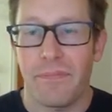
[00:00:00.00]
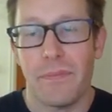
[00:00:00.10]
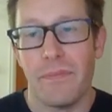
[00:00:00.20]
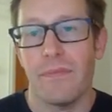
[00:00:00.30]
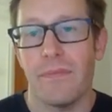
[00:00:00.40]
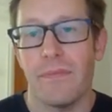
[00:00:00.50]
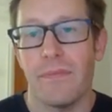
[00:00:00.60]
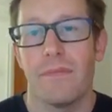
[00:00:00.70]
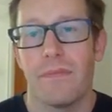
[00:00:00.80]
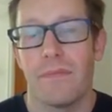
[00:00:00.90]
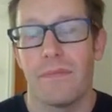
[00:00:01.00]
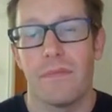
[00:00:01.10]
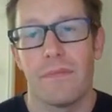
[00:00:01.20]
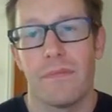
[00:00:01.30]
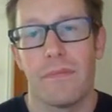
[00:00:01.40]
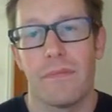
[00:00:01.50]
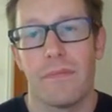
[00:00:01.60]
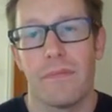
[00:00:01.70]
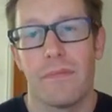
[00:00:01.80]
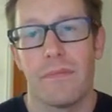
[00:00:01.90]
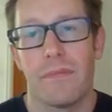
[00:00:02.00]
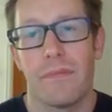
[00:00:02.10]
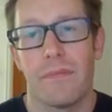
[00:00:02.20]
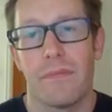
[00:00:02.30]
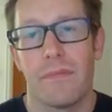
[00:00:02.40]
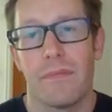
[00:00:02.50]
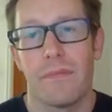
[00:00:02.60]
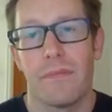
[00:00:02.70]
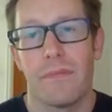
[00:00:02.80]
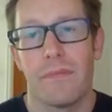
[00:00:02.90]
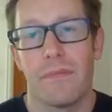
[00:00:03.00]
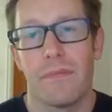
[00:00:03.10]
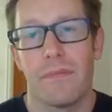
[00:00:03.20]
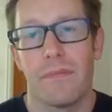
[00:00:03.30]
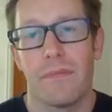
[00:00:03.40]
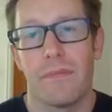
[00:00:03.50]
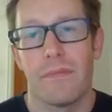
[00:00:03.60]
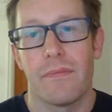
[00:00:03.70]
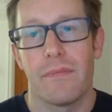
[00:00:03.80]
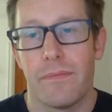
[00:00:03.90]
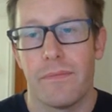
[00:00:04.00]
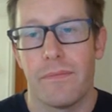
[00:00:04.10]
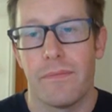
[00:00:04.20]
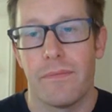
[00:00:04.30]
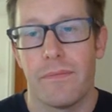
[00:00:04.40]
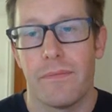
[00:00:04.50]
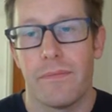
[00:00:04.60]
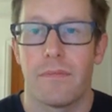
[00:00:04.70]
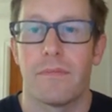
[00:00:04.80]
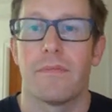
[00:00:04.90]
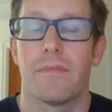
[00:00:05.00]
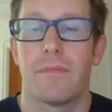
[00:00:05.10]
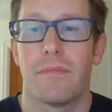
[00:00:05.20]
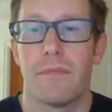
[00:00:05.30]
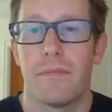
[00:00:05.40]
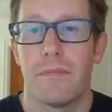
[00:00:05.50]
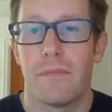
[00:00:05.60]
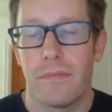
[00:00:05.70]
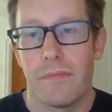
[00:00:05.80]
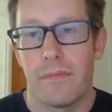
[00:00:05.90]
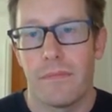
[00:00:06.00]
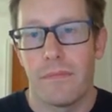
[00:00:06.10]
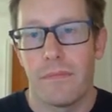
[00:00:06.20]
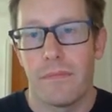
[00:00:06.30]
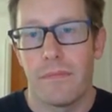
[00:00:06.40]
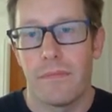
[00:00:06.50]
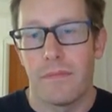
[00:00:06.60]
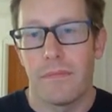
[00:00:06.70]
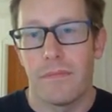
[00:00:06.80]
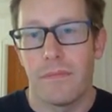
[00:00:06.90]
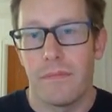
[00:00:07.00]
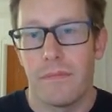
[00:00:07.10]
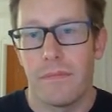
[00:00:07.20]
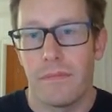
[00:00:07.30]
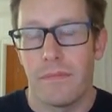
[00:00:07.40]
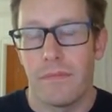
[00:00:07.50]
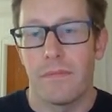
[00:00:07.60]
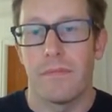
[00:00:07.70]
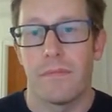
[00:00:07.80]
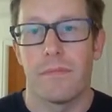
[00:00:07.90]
(not speaking)